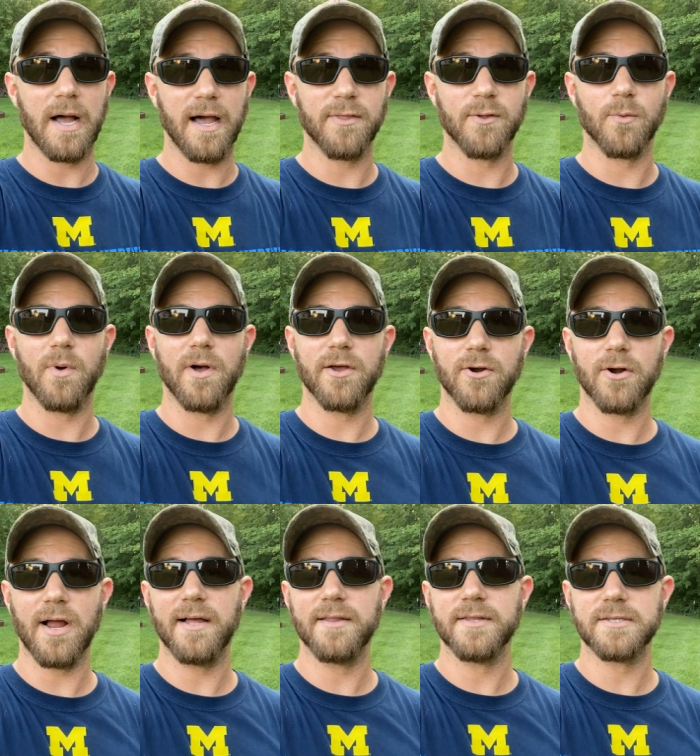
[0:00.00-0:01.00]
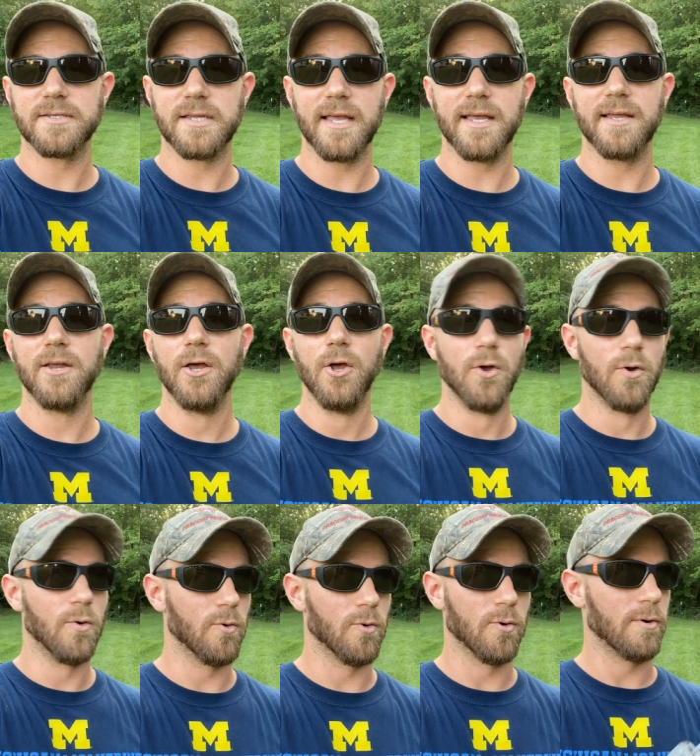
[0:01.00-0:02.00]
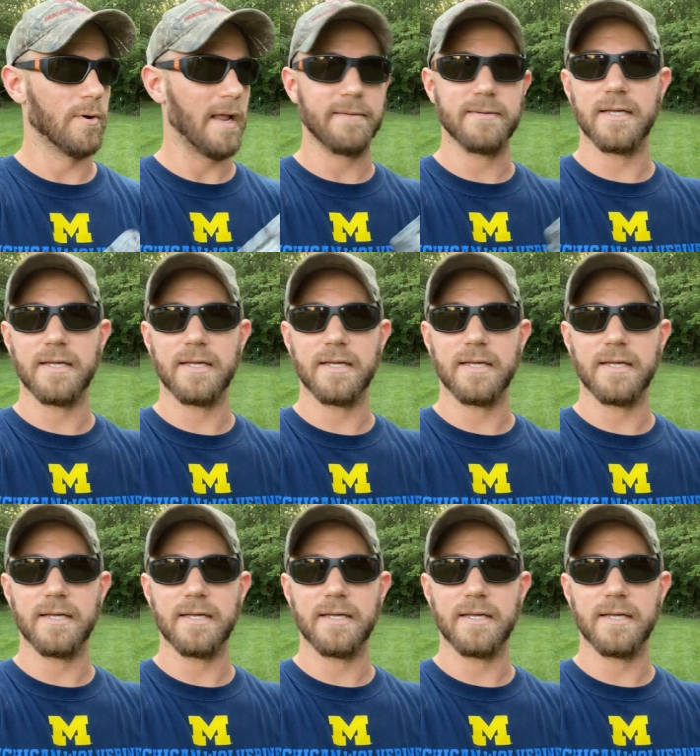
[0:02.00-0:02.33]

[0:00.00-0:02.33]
either while you're on the stand or